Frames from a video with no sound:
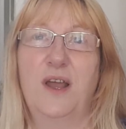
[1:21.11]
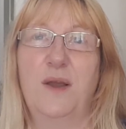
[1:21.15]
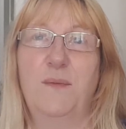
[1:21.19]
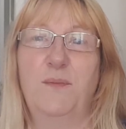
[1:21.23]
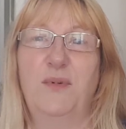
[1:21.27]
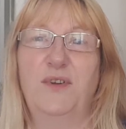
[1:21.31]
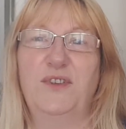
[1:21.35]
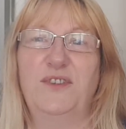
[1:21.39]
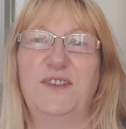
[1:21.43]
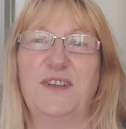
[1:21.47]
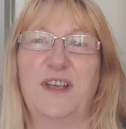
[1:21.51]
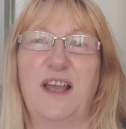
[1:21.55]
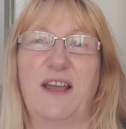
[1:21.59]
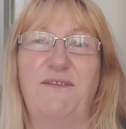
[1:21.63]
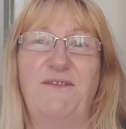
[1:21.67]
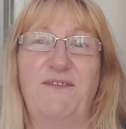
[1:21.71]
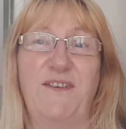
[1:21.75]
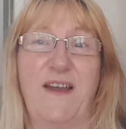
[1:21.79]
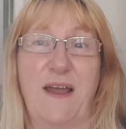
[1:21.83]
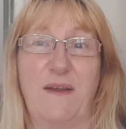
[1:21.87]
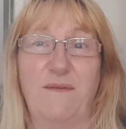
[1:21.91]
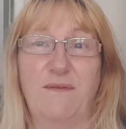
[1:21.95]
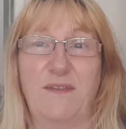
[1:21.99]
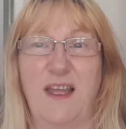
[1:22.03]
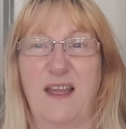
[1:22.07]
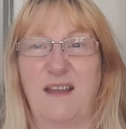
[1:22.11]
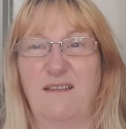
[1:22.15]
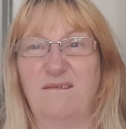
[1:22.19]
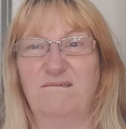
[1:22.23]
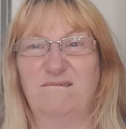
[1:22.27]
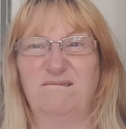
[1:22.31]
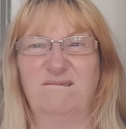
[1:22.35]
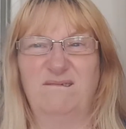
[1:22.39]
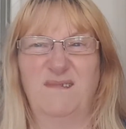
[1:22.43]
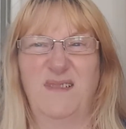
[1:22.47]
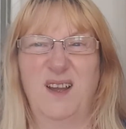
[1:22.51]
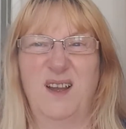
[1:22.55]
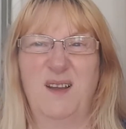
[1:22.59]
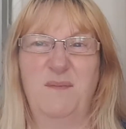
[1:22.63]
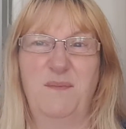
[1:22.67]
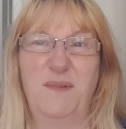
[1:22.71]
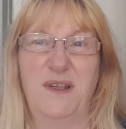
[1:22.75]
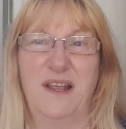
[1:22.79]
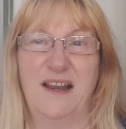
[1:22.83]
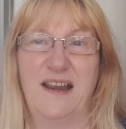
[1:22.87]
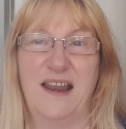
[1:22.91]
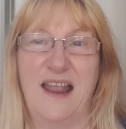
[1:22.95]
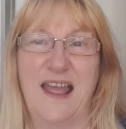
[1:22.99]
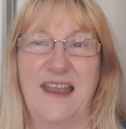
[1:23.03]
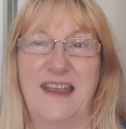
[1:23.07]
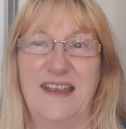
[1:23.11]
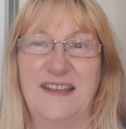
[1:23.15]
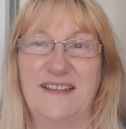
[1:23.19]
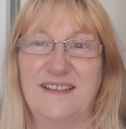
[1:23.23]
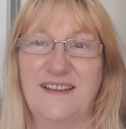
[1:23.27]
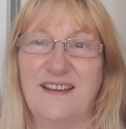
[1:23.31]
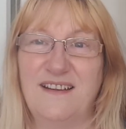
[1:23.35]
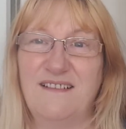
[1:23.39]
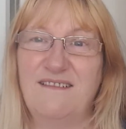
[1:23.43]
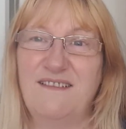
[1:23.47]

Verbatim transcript: but i found that a bit later,